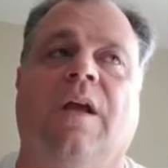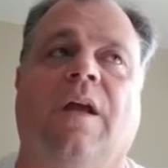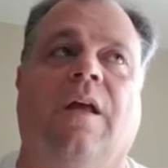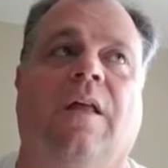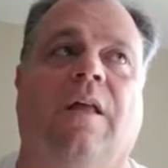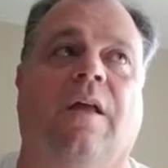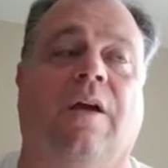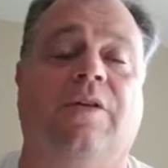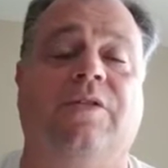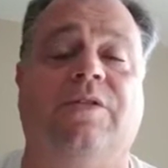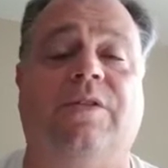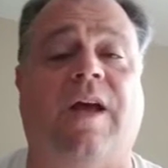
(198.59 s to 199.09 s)

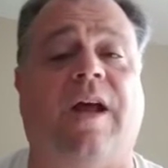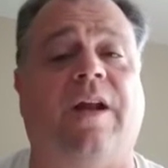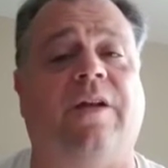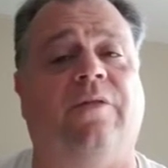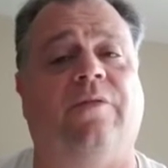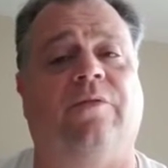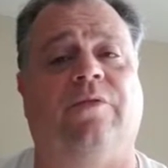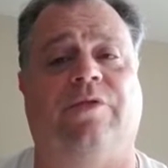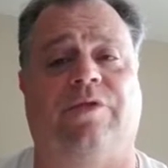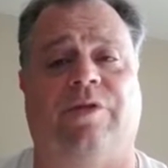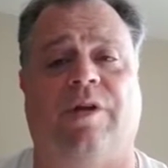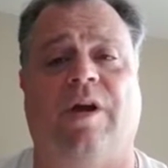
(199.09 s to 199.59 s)
There's
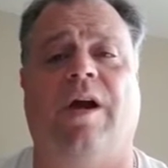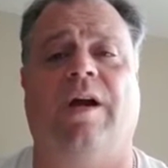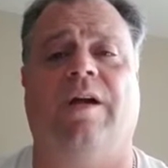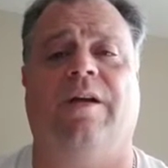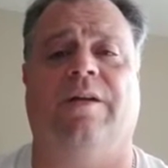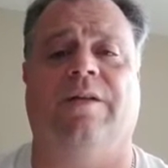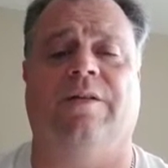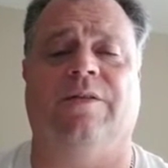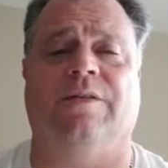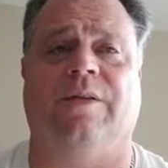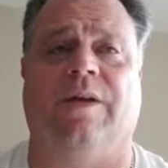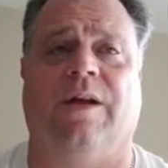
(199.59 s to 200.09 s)
tactical
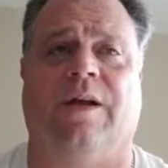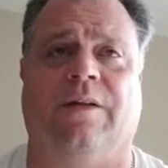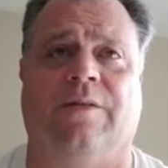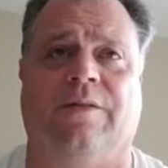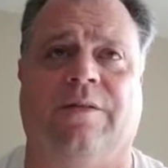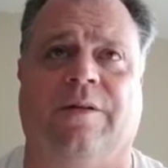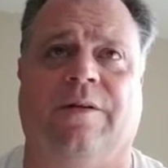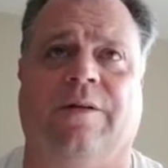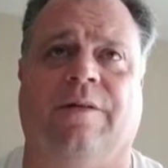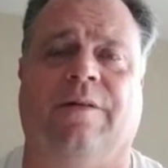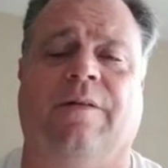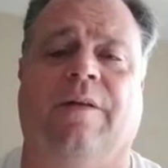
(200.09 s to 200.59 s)
shotguns out
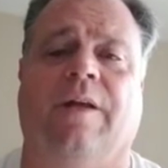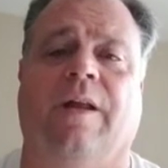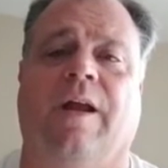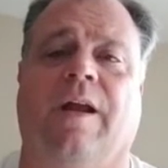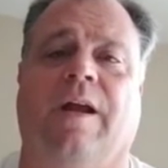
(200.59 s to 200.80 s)
there that